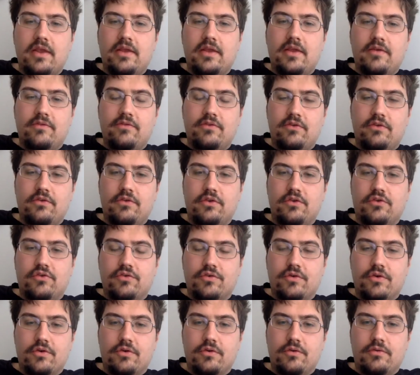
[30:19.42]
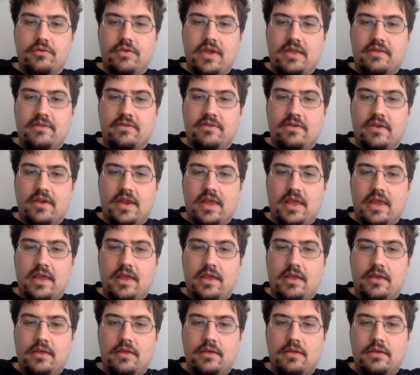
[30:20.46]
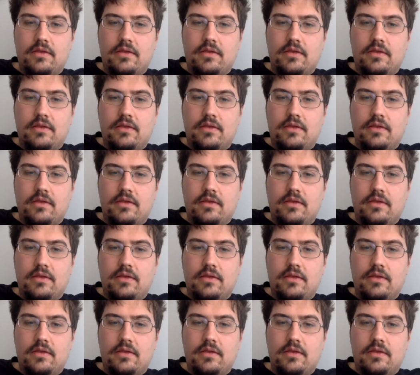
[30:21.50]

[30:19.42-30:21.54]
it gives you the true density.